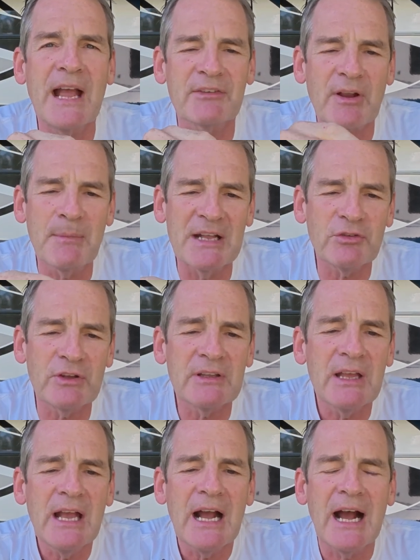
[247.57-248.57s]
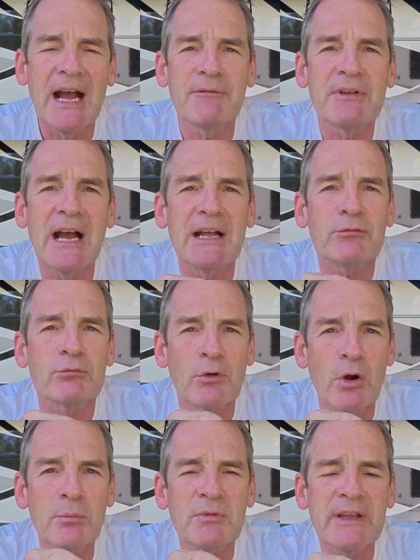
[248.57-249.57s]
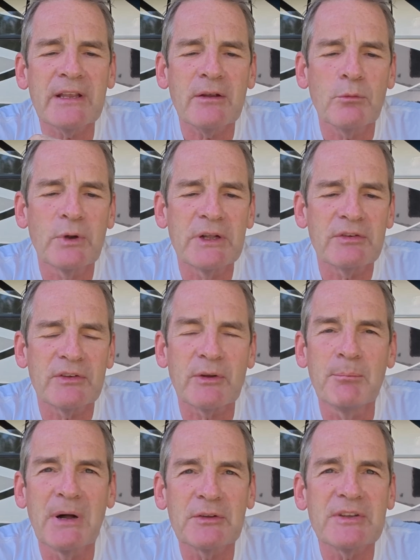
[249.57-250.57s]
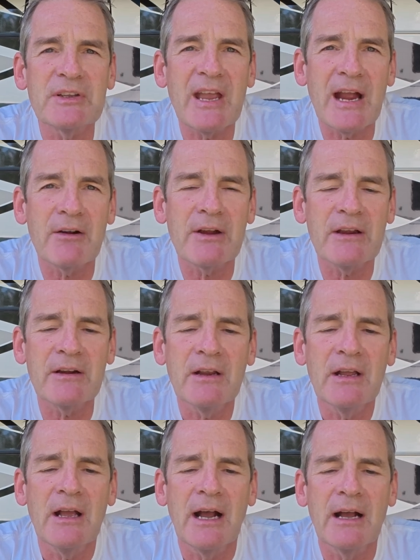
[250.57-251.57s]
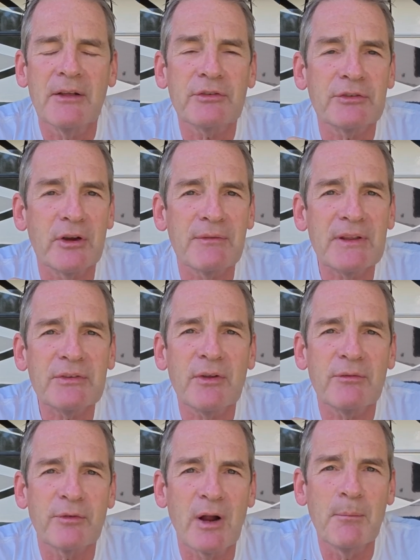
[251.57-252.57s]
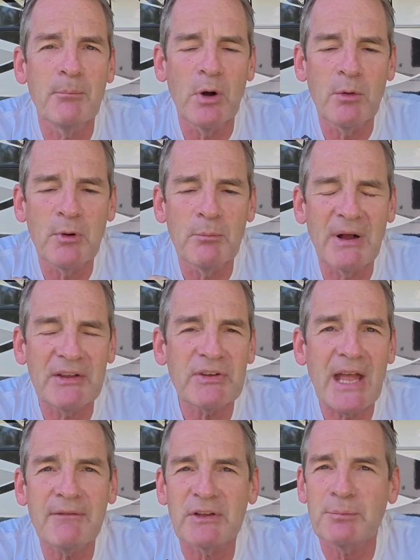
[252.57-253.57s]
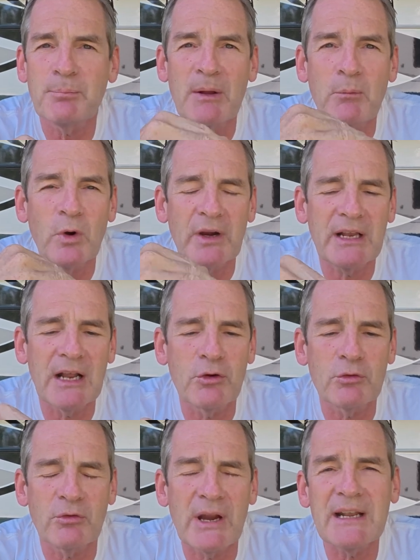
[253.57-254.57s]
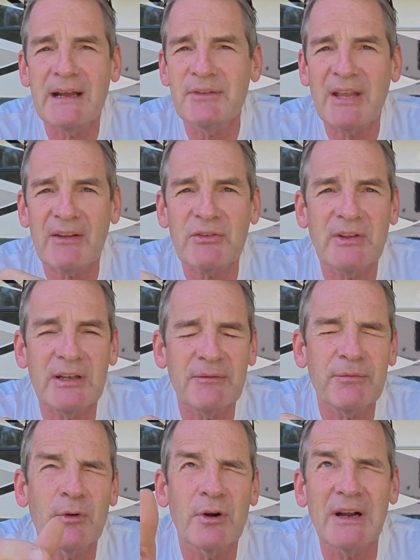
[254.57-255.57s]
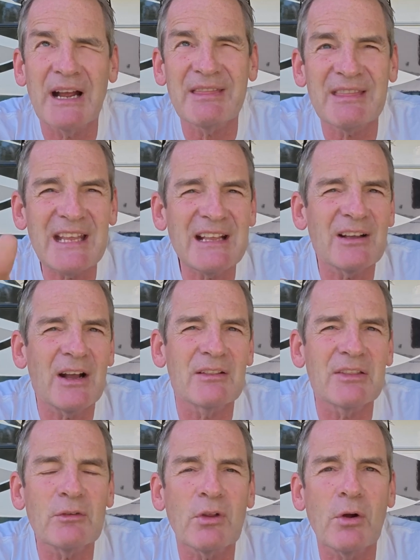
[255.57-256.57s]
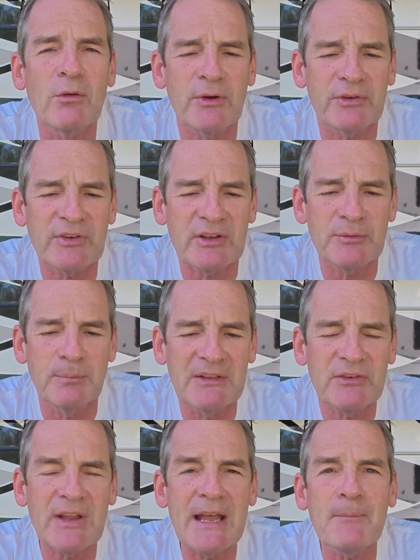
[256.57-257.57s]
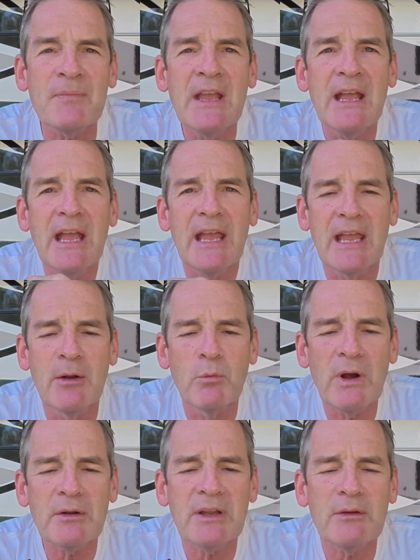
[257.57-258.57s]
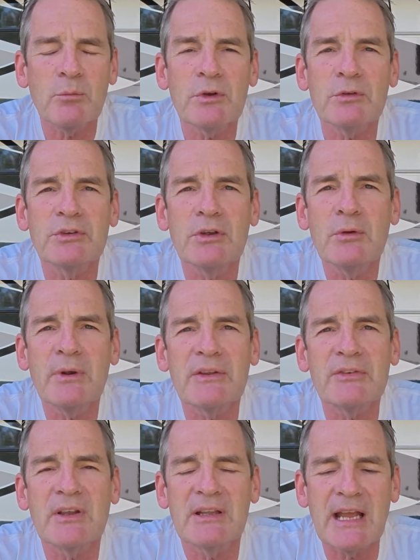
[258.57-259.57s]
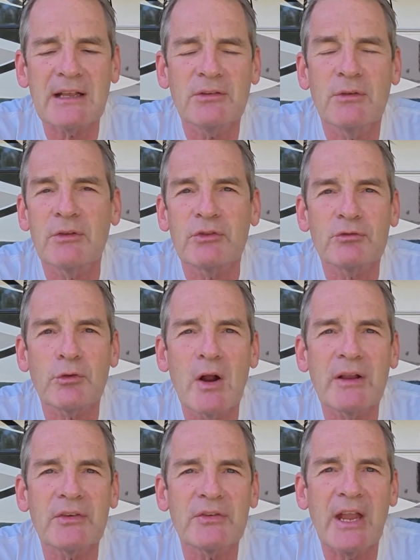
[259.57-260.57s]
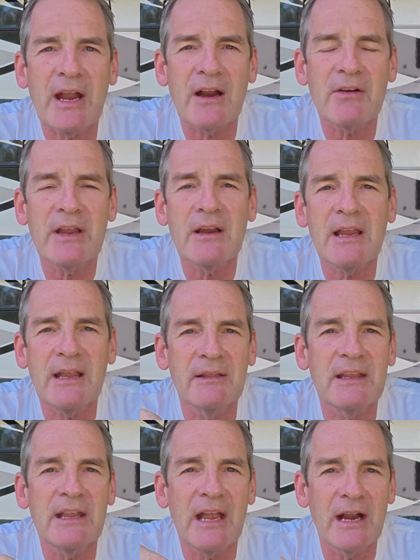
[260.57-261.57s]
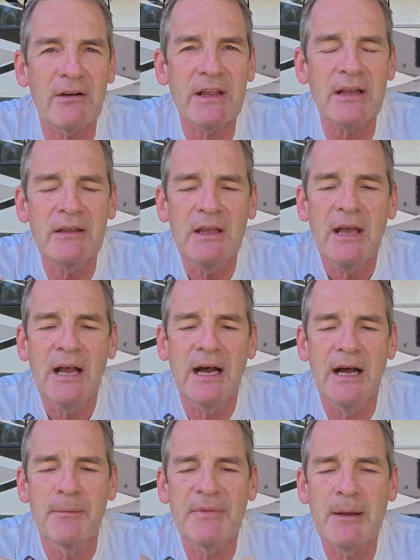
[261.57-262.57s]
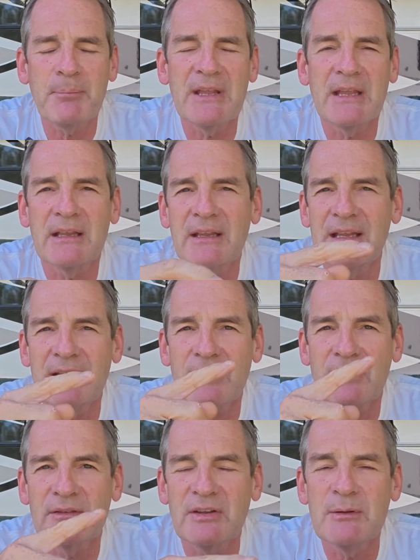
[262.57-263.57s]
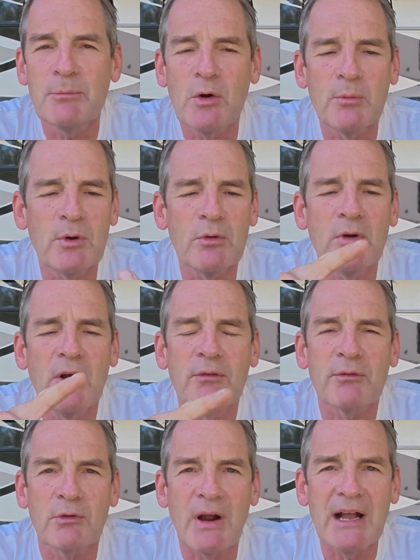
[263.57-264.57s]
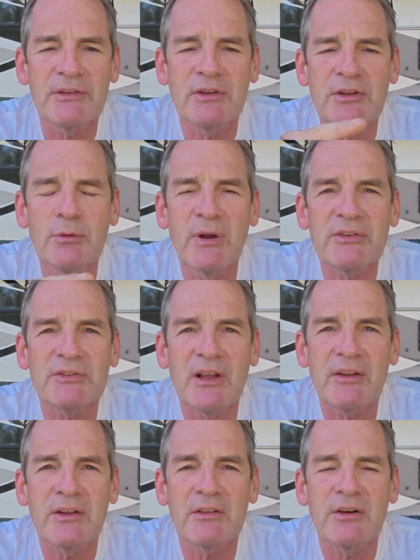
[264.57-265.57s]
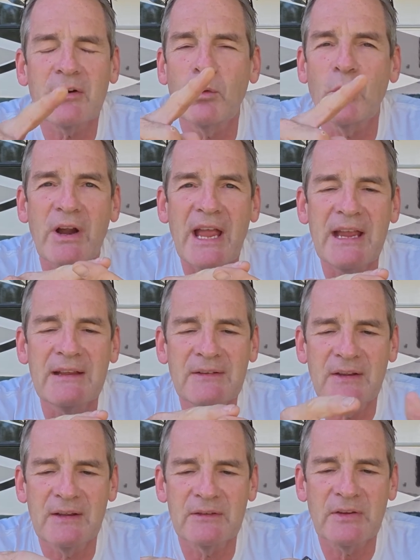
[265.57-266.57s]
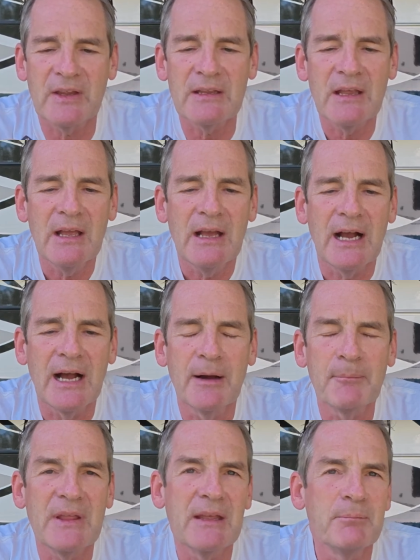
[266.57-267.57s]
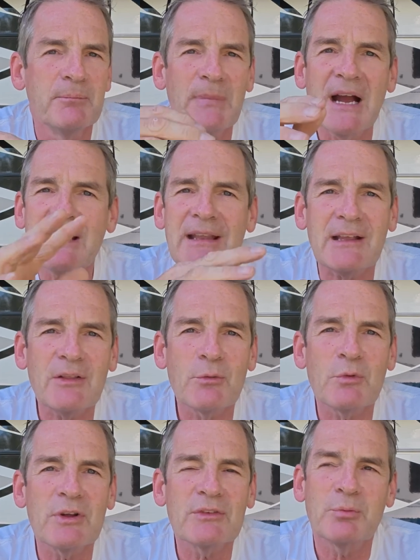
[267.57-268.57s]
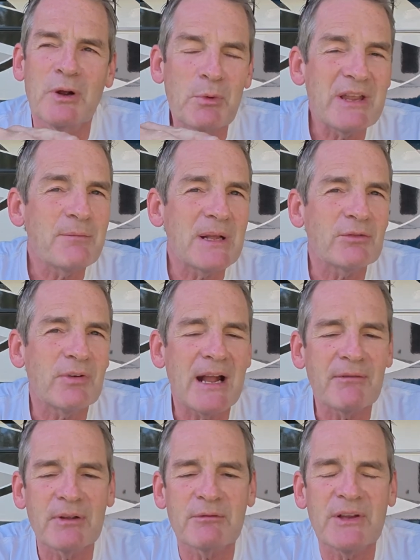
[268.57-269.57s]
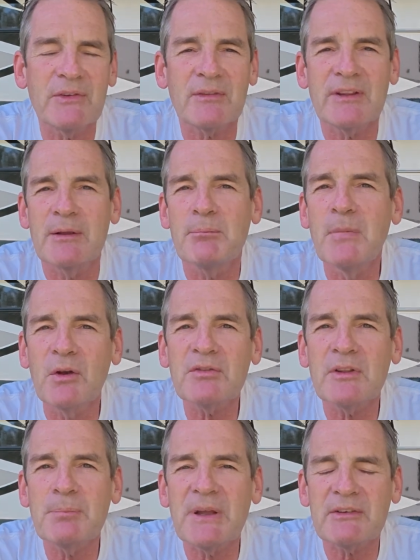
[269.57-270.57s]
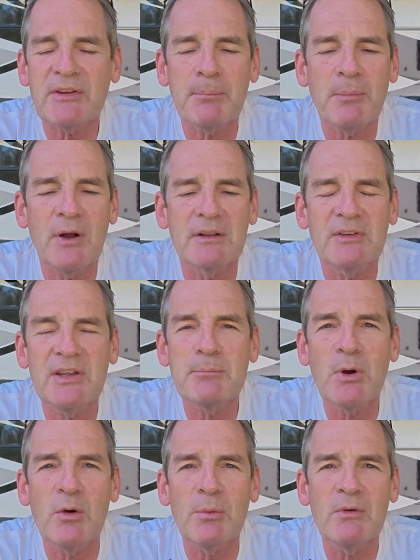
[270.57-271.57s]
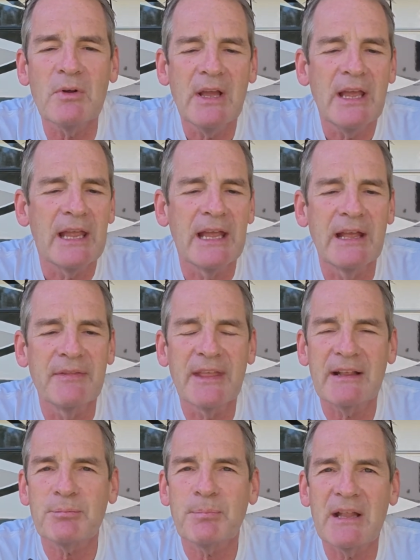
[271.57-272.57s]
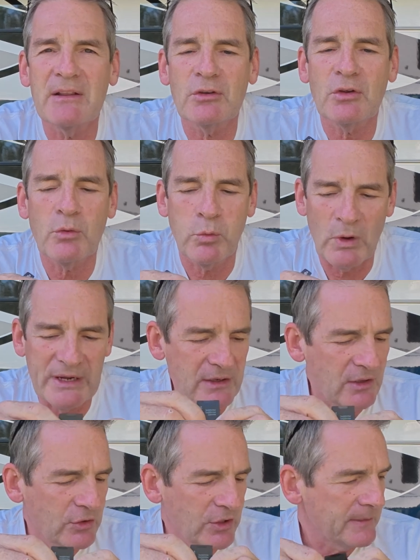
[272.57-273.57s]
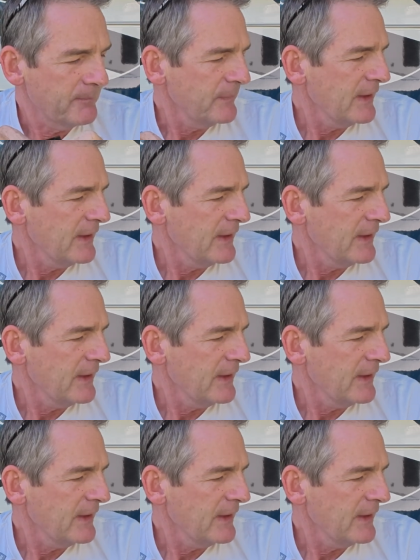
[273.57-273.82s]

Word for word: as I mentioned, I've got RoamLink, which is a multi-carrier uh, service from Mobile Must Have. It's been working out great. I've tested it for, I think, a little over six months now. And what it will do is connect to the strongest carrier in the area, um, that being either T-Mobile, Verizon, U.S. Cellular, or AT&T. Um, in my neck of the woods, where we've been traveling recently, it mostly picks up on T-Mobile, and that's been quite good.